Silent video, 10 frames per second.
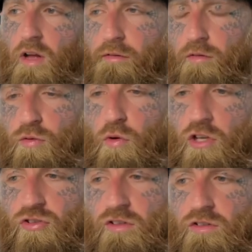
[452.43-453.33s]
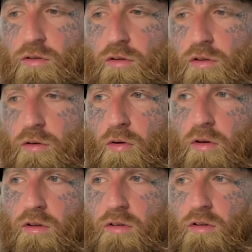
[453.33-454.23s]
everyone's questions
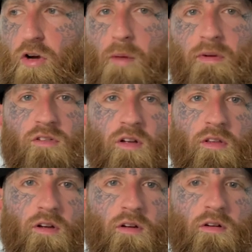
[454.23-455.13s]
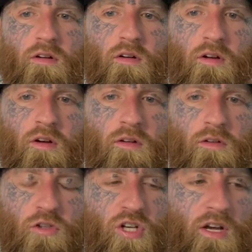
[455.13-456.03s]
or comments on the
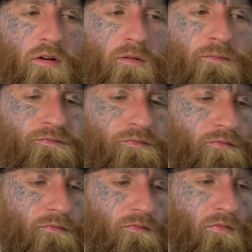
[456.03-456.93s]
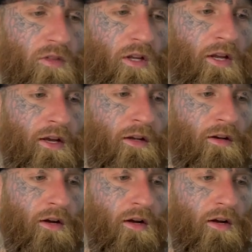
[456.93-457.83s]
channel. And